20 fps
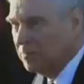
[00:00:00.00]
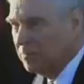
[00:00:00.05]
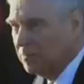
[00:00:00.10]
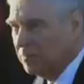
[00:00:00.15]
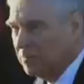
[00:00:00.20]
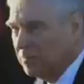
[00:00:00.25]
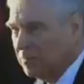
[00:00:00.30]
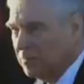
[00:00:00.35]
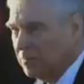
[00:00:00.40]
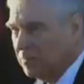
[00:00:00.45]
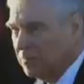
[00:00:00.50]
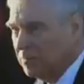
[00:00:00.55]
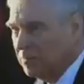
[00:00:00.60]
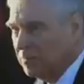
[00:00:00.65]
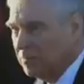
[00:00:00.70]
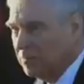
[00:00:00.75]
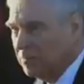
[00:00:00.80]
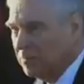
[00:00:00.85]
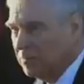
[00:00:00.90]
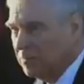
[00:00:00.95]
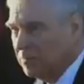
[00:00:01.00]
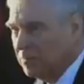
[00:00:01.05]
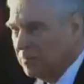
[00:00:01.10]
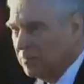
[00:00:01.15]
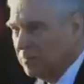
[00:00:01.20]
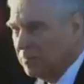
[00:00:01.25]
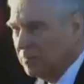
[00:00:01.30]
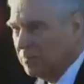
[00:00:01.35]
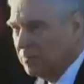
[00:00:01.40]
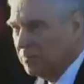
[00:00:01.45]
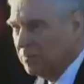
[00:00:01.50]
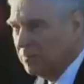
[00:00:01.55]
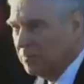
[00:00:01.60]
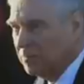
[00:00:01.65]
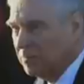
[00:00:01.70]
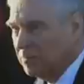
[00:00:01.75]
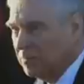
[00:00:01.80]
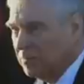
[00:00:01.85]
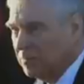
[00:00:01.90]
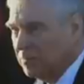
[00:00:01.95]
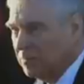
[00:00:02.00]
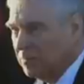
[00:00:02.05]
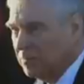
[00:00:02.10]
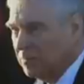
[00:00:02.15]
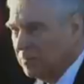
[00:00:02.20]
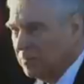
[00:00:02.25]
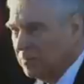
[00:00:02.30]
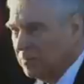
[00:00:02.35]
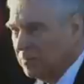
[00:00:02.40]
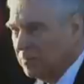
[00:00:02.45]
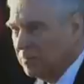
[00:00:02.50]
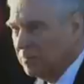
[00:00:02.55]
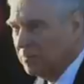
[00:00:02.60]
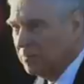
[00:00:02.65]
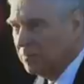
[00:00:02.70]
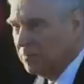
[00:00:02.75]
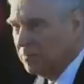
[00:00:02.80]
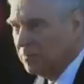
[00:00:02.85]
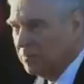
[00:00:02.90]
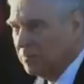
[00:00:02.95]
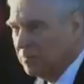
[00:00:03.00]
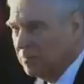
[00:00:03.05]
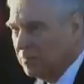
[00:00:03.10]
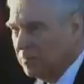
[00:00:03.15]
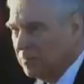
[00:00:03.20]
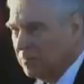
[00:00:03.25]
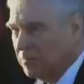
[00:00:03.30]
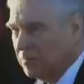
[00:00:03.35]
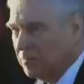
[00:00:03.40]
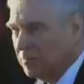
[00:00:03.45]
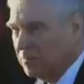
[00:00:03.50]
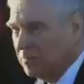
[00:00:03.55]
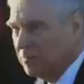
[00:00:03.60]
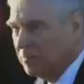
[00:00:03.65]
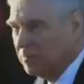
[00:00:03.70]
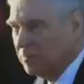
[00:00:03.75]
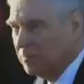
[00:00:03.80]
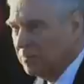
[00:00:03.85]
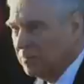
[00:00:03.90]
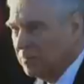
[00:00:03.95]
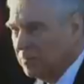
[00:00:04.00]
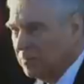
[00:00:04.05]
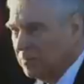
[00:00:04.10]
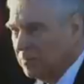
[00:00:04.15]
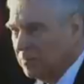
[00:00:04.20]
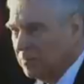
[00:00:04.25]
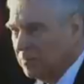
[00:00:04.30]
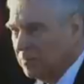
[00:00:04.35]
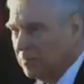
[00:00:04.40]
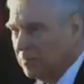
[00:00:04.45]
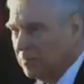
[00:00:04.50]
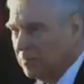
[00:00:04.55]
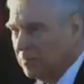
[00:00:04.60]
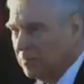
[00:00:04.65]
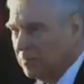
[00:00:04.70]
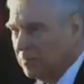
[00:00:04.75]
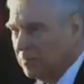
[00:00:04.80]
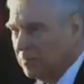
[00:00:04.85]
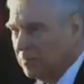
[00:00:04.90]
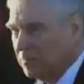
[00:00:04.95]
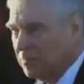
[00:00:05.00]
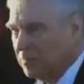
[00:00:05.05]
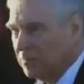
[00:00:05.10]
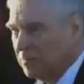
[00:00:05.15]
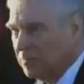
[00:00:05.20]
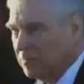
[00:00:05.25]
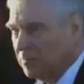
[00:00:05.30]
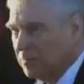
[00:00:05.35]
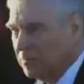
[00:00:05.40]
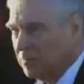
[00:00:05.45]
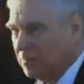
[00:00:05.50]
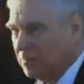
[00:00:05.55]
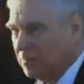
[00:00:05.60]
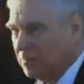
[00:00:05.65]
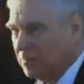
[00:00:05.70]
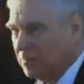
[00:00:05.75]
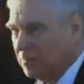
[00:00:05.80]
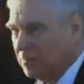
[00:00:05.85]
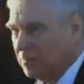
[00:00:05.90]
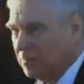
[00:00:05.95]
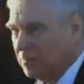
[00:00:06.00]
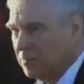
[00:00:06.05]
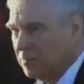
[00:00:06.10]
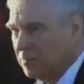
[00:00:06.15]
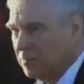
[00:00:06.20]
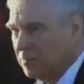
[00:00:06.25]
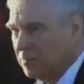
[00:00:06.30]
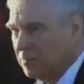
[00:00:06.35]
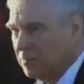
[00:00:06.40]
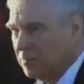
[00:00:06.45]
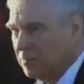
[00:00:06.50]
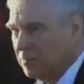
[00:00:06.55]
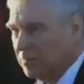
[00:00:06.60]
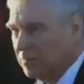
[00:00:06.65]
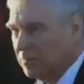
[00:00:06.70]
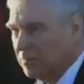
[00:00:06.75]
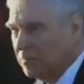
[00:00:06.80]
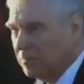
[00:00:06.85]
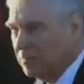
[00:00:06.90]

[no speech]